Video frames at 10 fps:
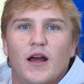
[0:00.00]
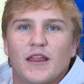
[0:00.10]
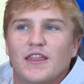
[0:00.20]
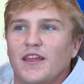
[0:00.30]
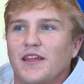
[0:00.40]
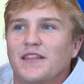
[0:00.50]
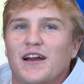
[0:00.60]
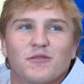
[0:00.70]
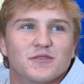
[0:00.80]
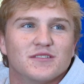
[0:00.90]
I think
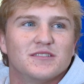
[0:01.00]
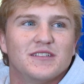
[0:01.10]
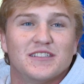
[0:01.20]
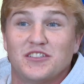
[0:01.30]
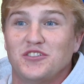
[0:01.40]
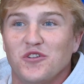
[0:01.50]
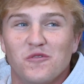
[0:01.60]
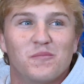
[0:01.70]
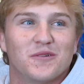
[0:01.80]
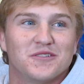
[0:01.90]
that was it's
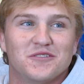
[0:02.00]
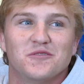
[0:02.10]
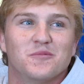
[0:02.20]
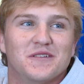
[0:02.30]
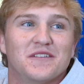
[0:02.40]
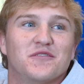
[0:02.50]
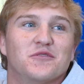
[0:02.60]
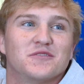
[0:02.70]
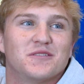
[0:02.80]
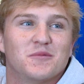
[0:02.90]
super super
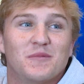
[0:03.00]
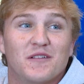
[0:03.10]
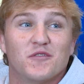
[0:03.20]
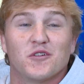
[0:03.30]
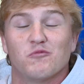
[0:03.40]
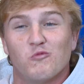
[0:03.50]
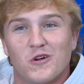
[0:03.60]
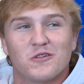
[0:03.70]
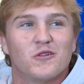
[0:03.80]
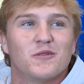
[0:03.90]
difficult to prepare for
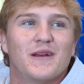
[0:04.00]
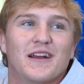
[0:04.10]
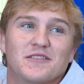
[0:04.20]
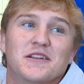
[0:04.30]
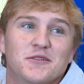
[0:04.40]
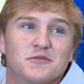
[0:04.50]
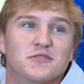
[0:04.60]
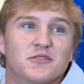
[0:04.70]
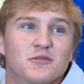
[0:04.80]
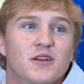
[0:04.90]
one quarterback, let alone
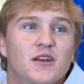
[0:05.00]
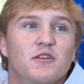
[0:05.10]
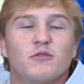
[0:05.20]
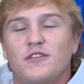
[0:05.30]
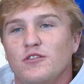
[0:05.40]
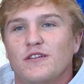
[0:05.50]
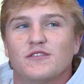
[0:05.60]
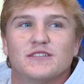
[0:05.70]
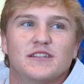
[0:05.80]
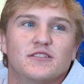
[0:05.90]
two, with two
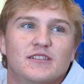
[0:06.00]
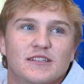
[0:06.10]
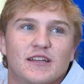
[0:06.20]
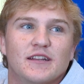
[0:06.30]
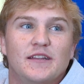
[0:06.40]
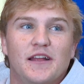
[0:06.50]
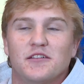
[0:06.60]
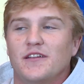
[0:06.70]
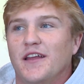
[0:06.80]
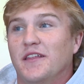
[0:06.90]
different skill sets like
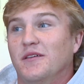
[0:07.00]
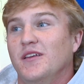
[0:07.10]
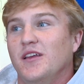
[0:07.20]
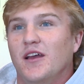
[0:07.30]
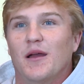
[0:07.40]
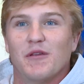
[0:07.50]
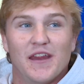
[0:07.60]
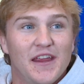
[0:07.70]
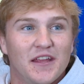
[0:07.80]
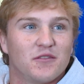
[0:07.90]
Taylen and I. That I mean,
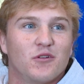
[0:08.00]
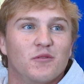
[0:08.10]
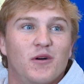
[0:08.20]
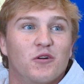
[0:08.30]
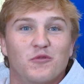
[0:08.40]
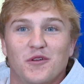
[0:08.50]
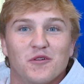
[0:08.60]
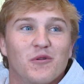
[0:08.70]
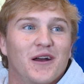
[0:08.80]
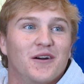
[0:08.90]
he can throw the ball really
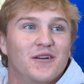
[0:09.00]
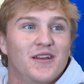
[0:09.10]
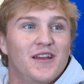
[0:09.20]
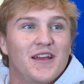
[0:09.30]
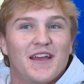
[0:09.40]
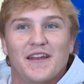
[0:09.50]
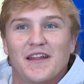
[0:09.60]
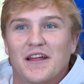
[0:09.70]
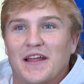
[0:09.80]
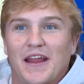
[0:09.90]
well and
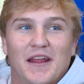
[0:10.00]
like